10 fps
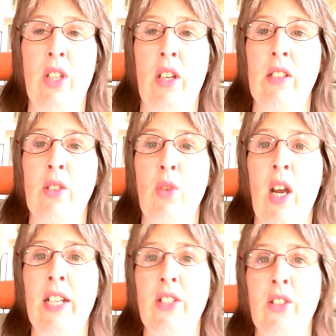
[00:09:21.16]
it was on the
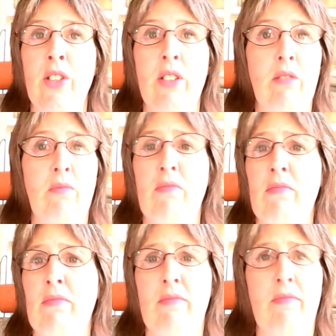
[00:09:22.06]
rider,
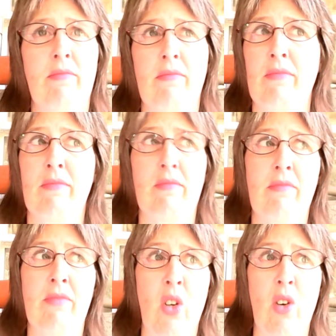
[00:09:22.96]

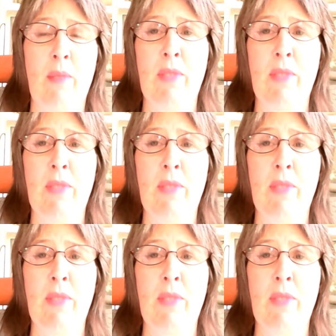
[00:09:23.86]
no,